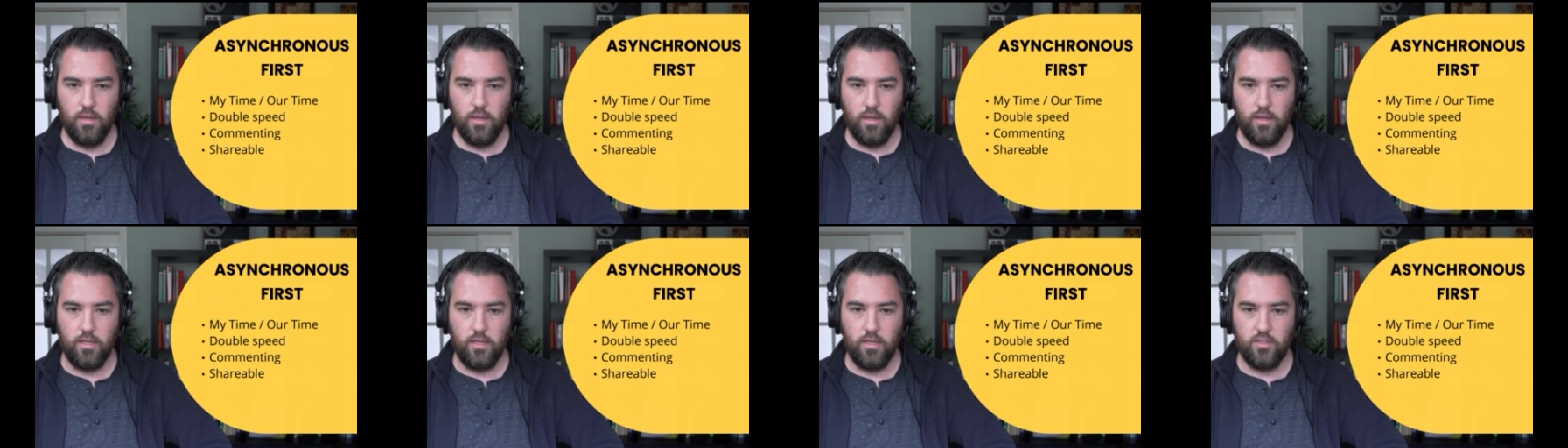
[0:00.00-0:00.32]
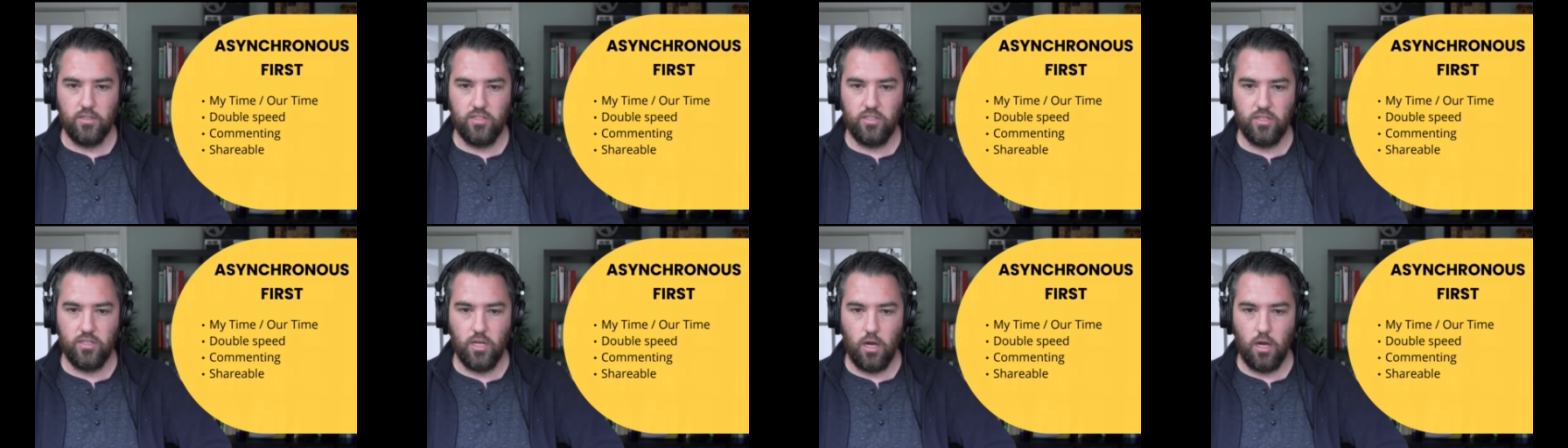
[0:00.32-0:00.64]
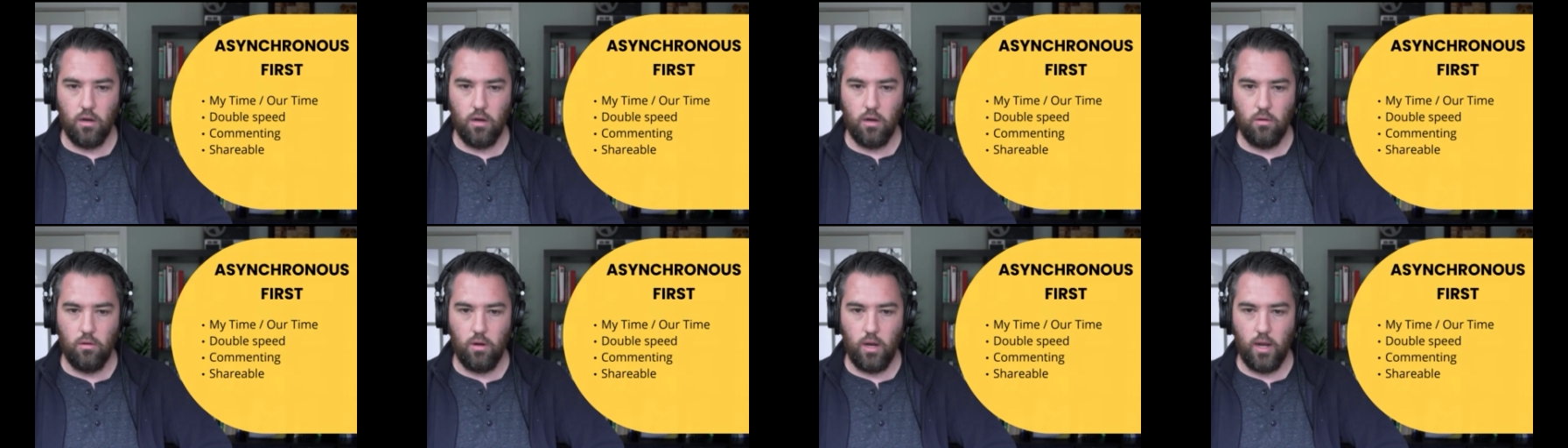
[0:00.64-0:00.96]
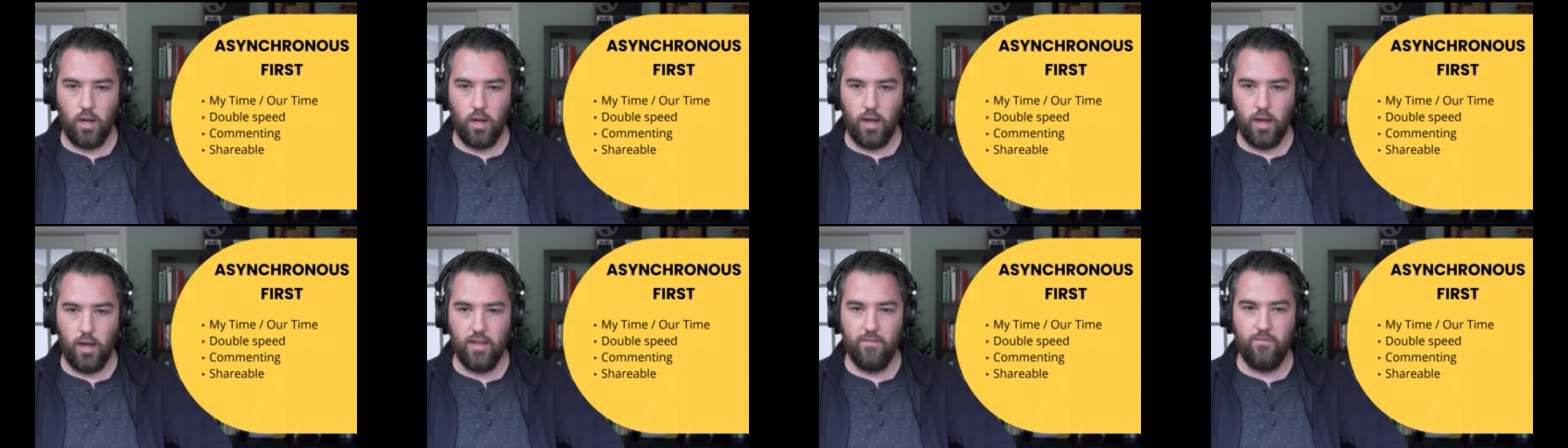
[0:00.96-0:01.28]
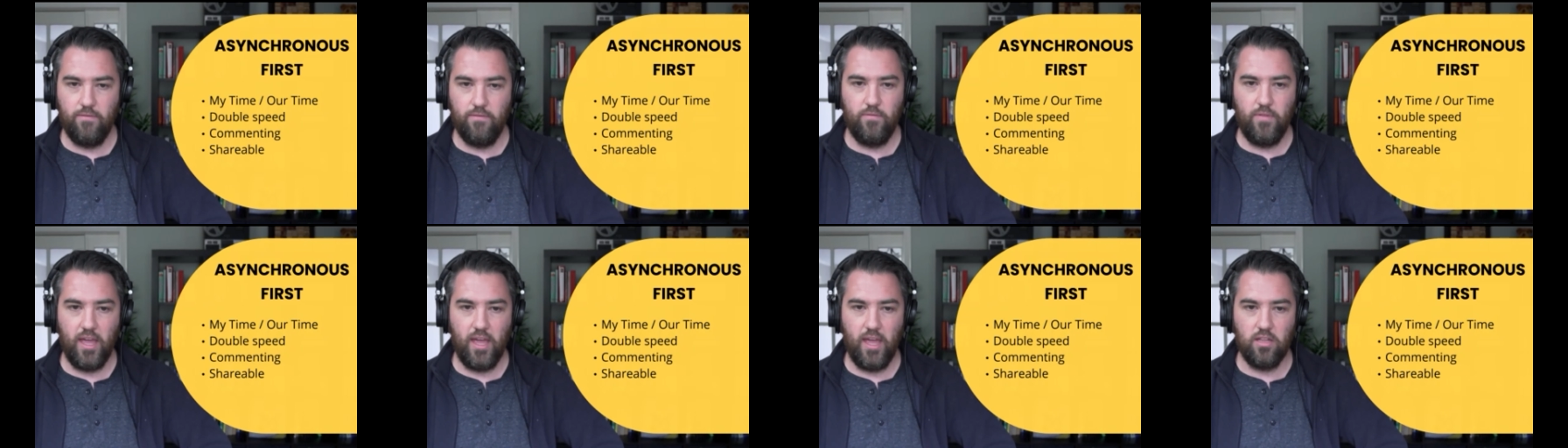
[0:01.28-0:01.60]
And so uh,
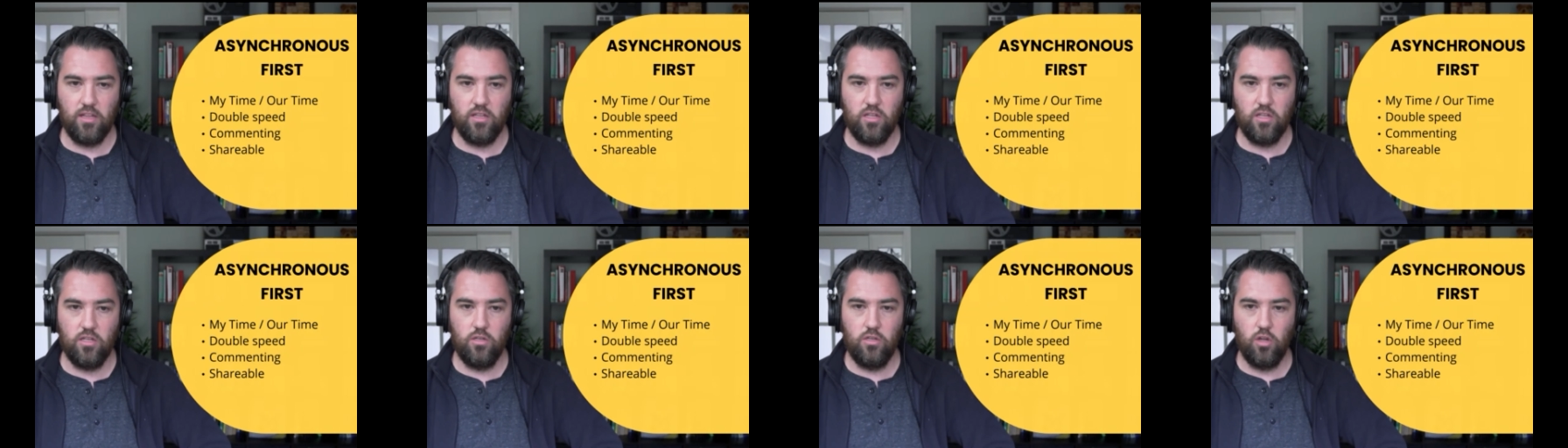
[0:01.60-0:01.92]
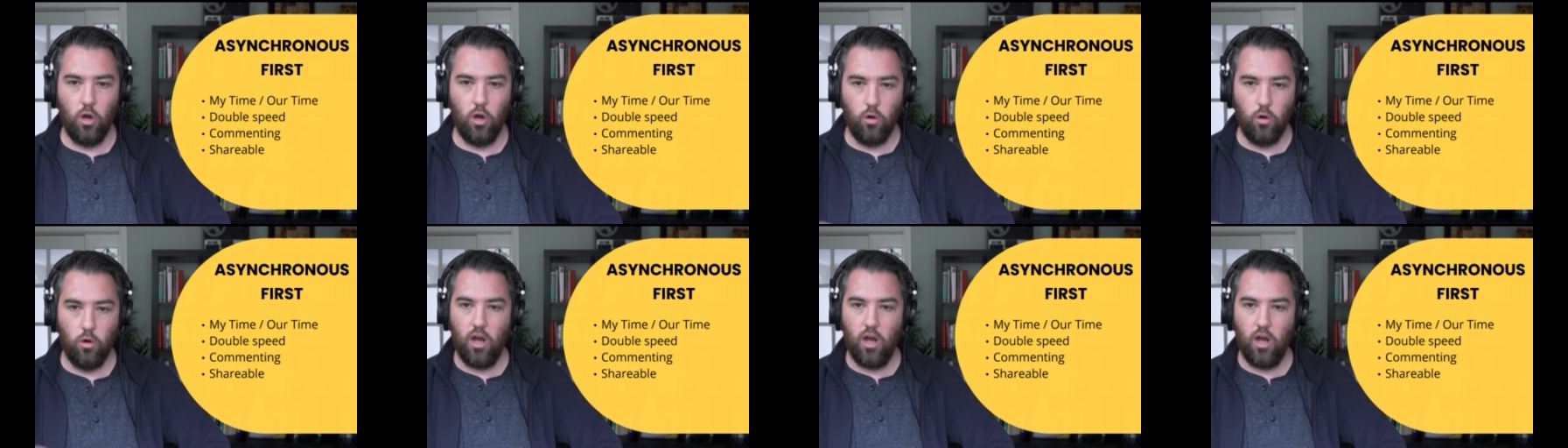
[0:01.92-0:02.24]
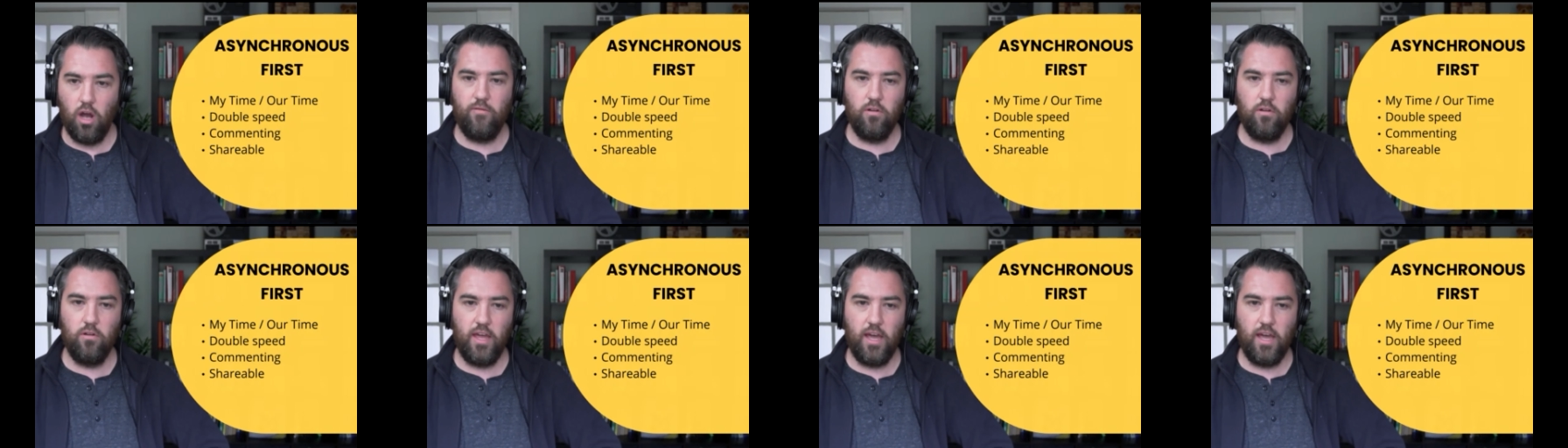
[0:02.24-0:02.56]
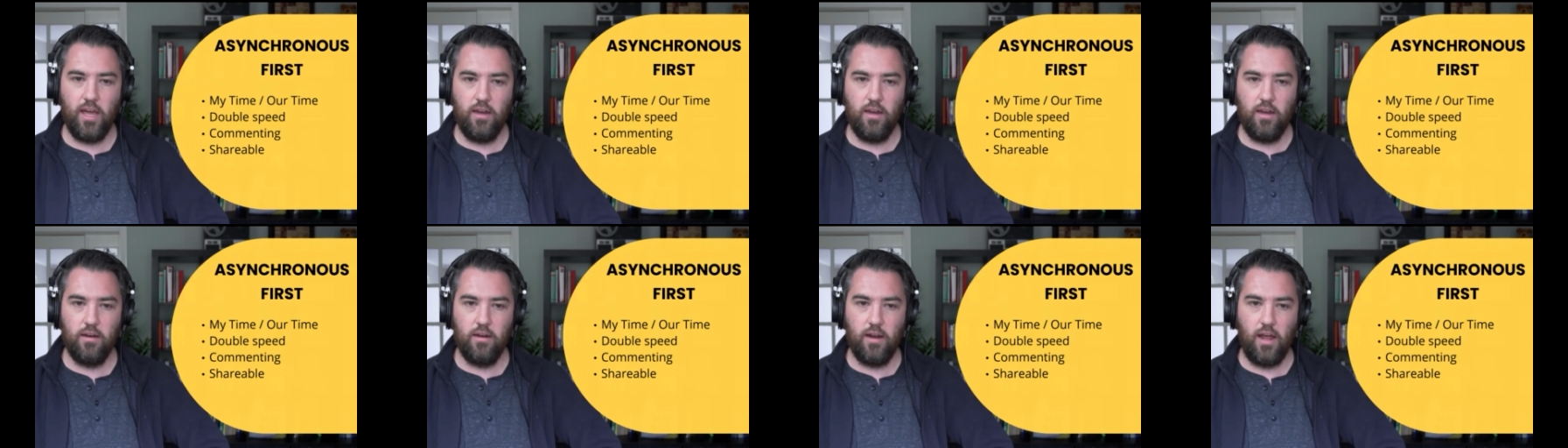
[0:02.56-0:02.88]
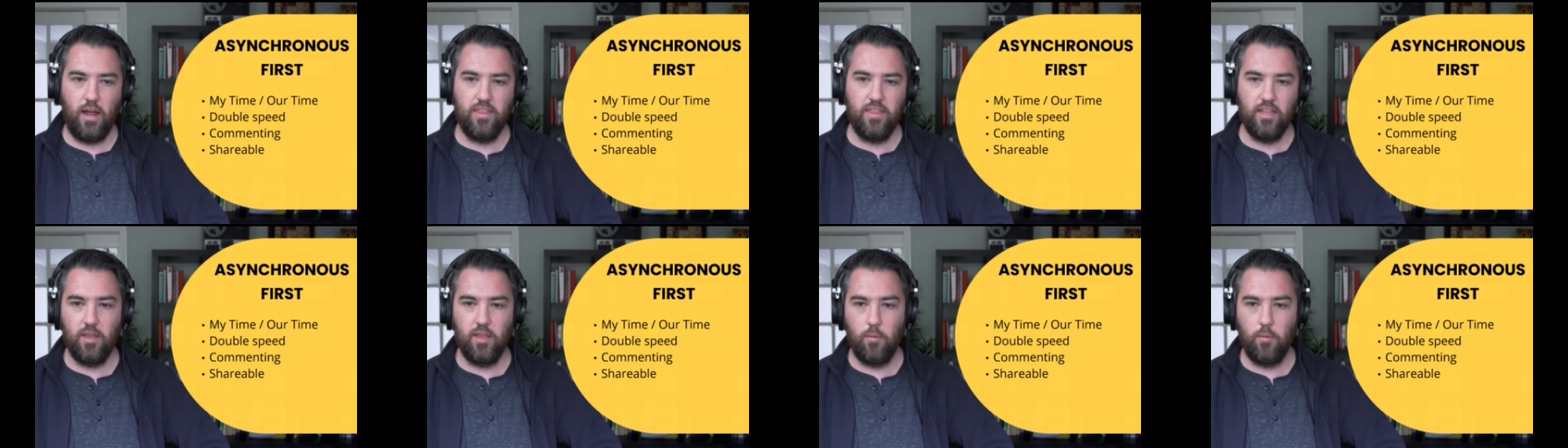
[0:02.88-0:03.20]
if they don't offer that, I
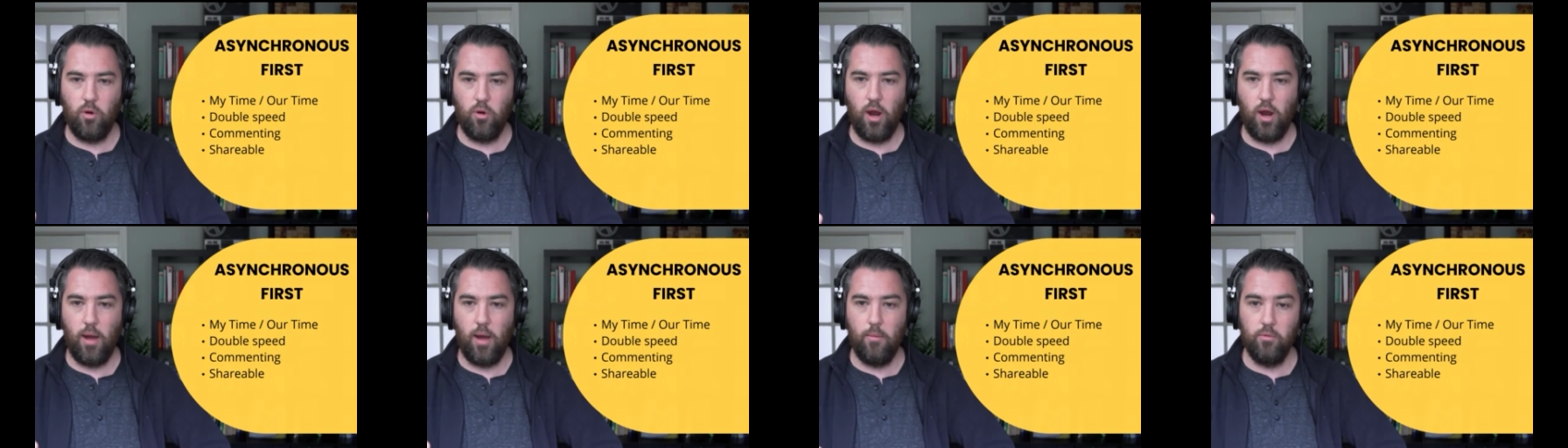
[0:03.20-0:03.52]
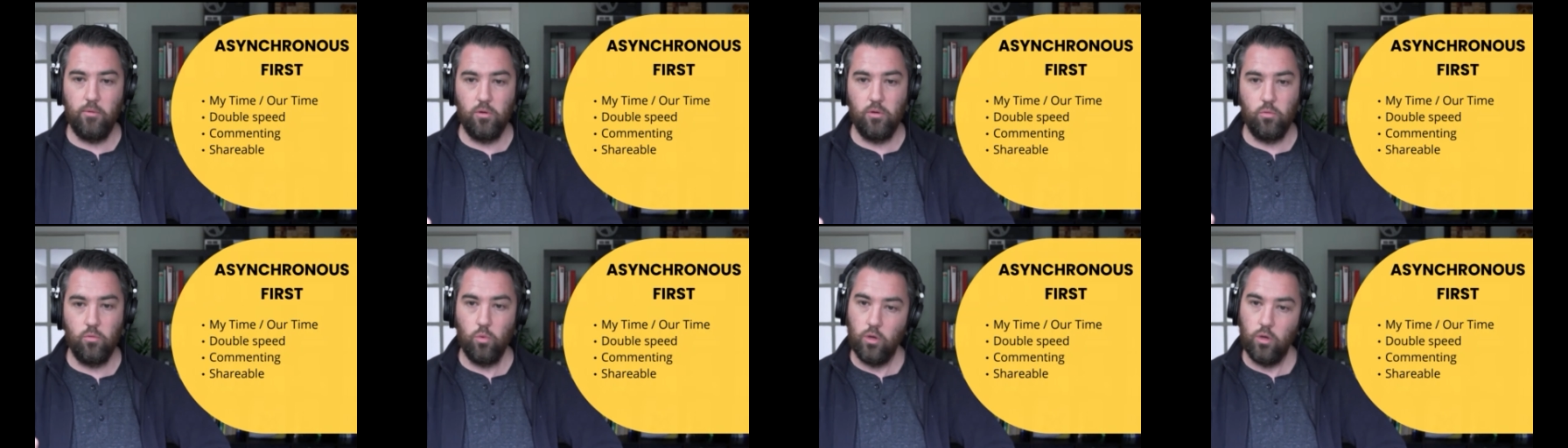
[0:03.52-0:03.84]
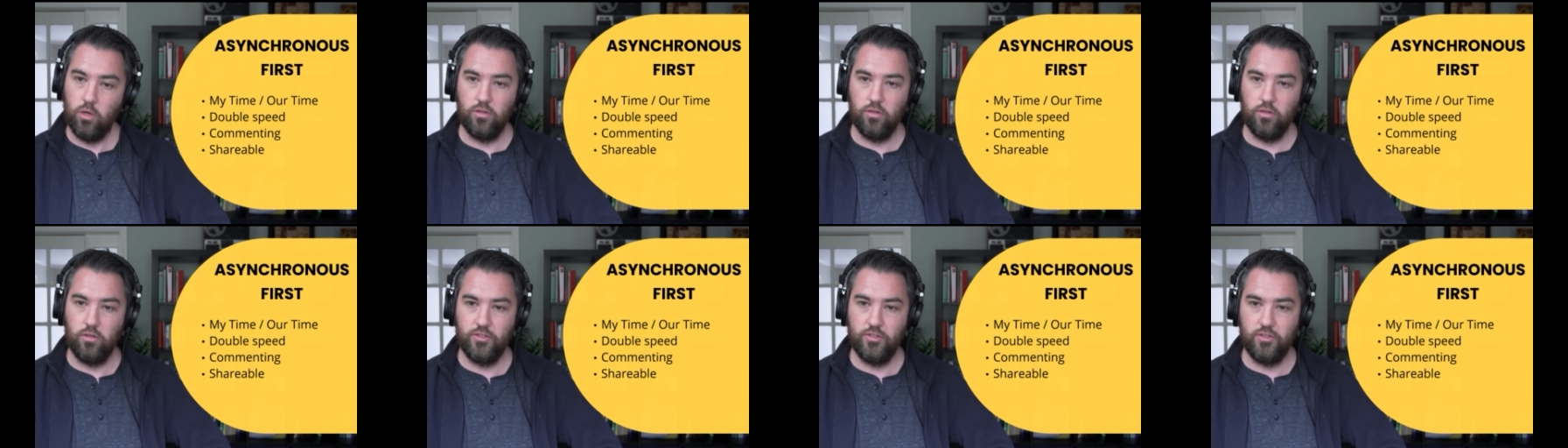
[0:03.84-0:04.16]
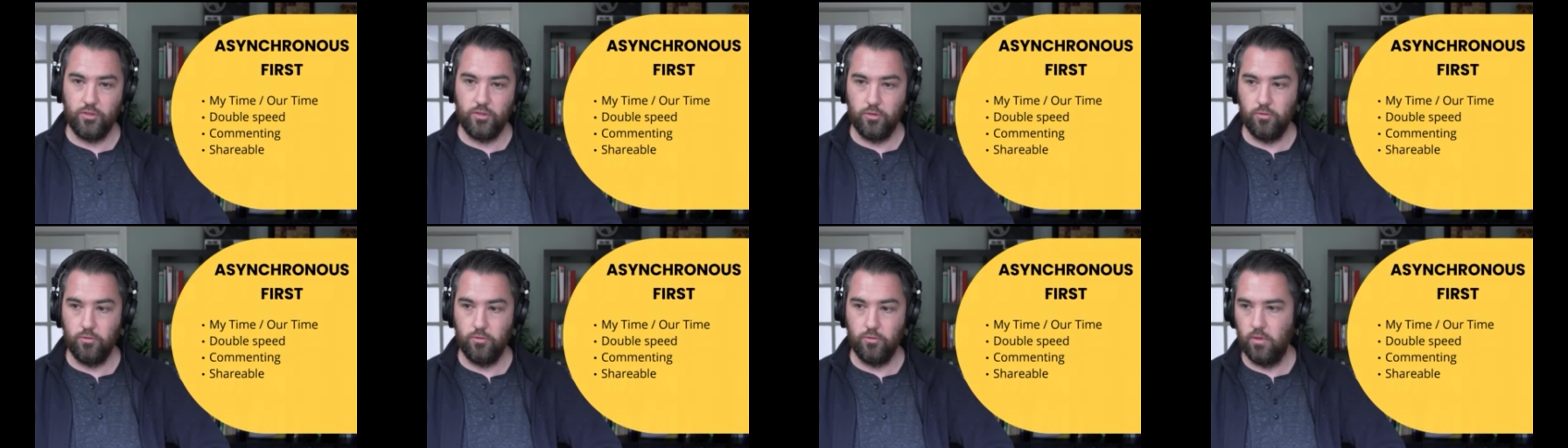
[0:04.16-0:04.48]
think they probably will soon